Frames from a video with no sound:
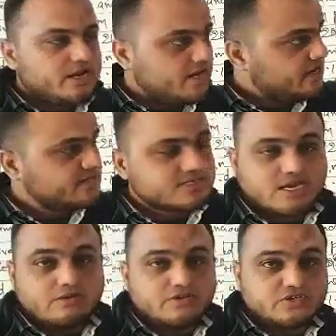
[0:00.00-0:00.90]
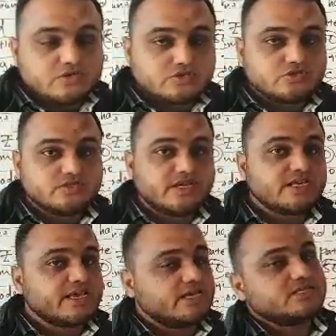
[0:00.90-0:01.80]
trade discount is also
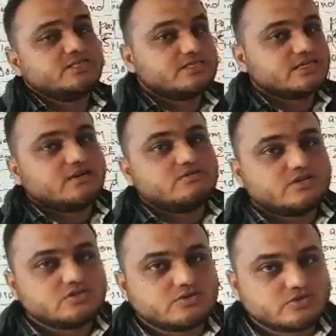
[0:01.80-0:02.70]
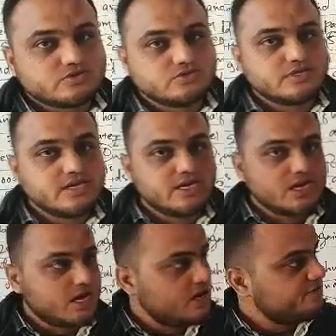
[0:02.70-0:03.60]
there, cash discount is also there,
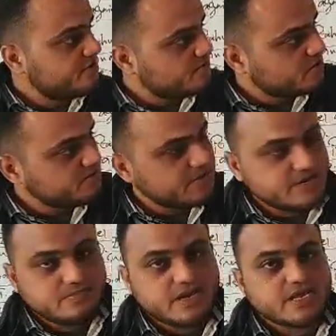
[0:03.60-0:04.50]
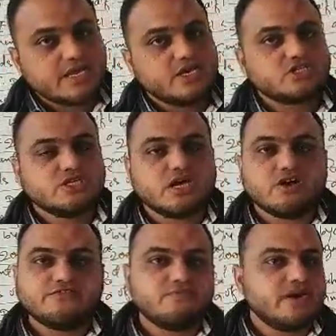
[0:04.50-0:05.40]
and half amount paid by cash and
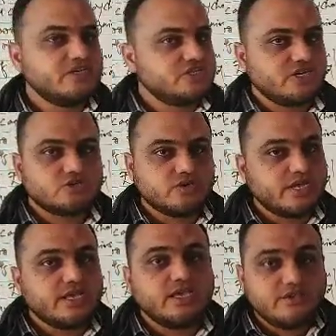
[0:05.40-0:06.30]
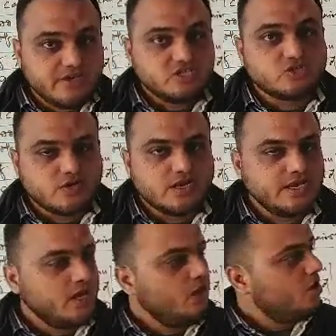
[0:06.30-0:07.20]
half by check. So
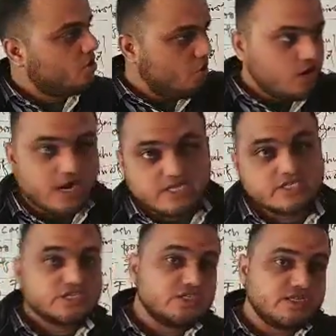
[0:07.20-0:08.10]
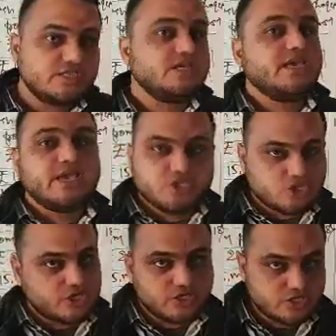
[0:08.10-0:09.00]
eventually, whole transaction is a cash
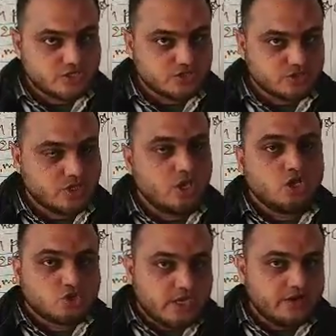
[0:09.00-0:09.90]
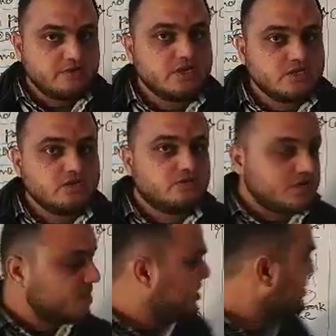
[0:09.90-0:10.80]
transaction. So I have done the
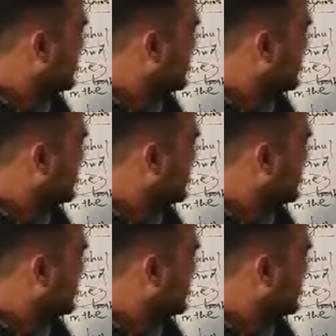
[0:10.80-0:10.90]
working